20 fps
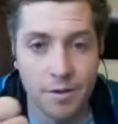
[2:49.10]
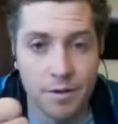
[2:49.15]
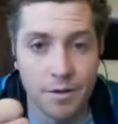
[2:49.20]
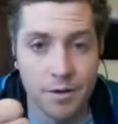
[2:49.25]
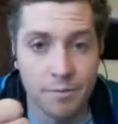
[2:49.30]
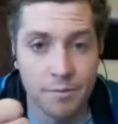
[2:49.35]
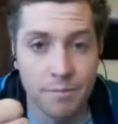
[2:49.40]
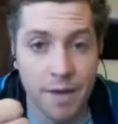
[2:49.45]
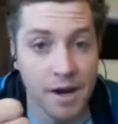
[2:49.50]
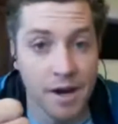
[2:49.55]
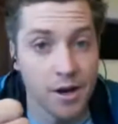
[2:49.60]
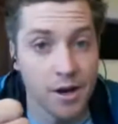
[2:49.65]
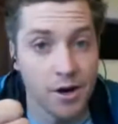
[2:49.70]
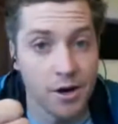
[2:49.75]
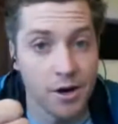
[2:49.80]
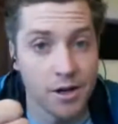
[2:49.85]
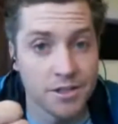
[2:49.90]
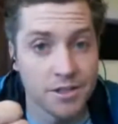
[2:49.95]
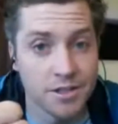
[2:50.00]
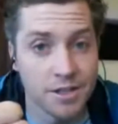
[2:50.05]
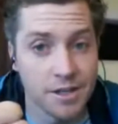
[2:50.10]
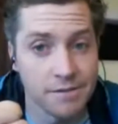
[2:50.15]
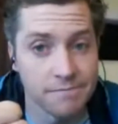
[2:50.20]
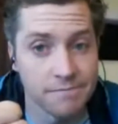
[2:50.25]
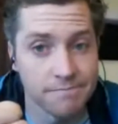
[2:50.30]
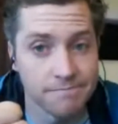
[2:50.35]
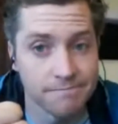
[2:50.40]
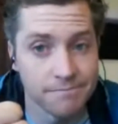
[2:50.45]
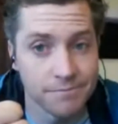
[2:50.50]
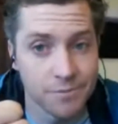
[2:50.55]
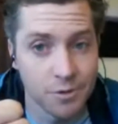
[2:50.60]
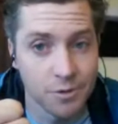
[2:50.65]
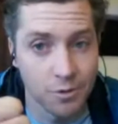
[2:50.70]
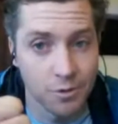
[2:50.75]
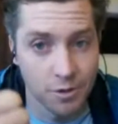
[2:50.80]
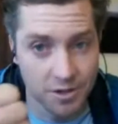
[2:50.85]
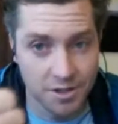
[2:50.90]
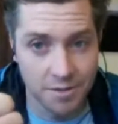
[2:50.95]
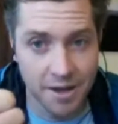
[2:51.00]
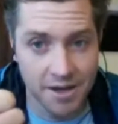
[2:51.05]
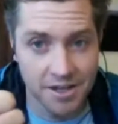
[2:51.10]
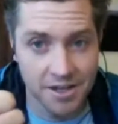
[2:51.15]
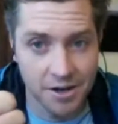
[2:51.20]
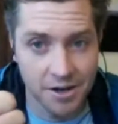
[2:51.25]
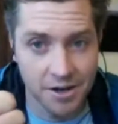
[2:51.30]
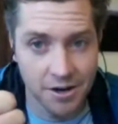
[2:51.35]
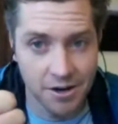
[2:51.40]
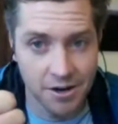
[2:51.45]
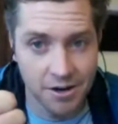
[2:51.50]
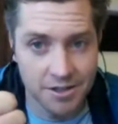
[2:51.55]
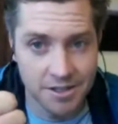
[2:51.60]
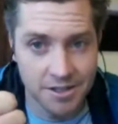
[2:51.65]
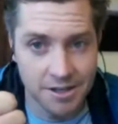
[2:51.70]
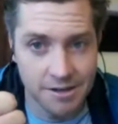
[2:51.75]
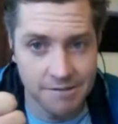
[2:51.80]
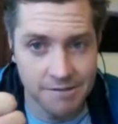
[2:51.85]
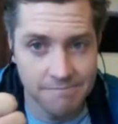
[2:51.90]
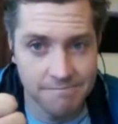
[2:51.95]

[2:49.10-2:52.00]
meta currency or semantic currency.